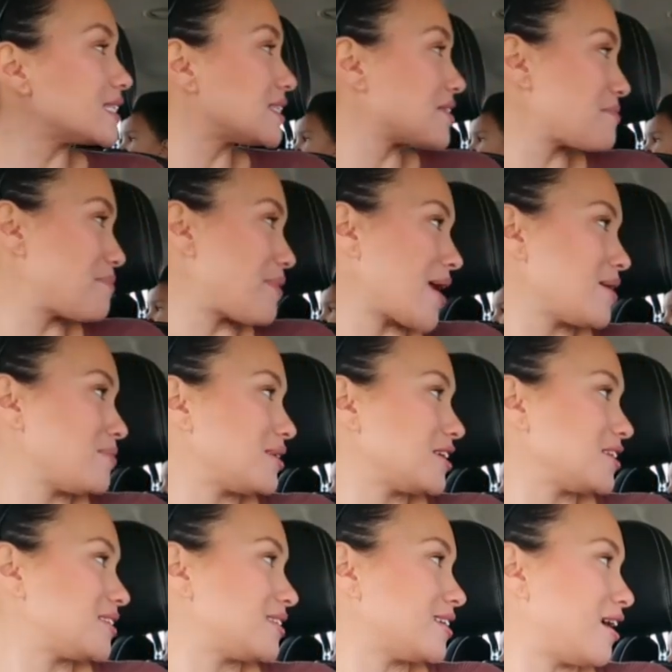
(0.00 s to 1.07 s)
some baby
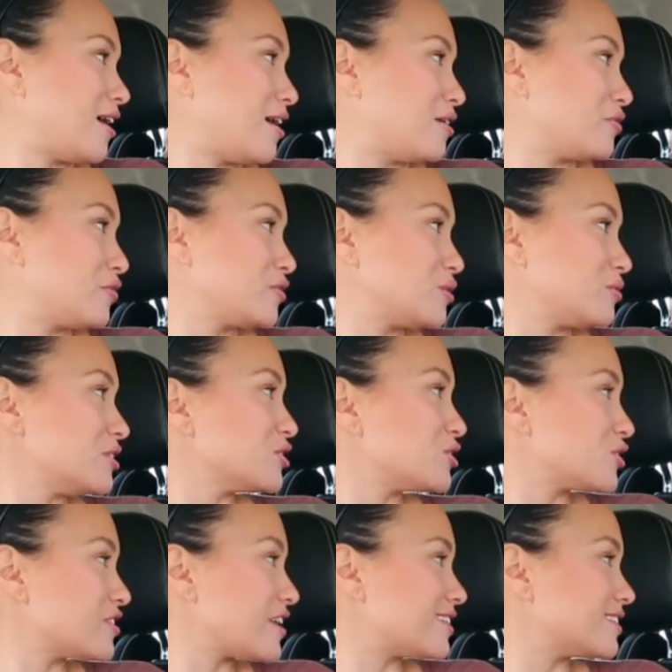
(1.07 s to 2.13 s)
stuff. Do you want
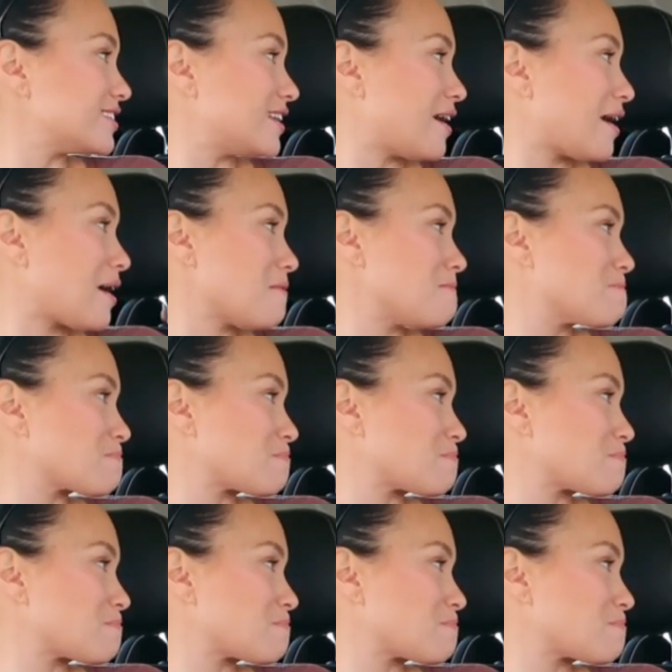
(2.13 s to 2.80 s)
to do that today?